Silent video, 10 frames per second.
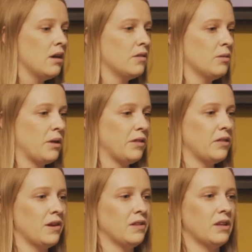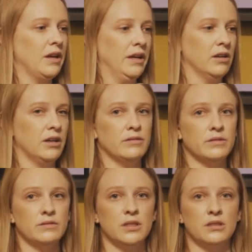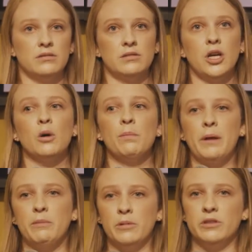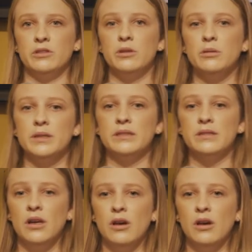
The one thing that I kind of tell people to do is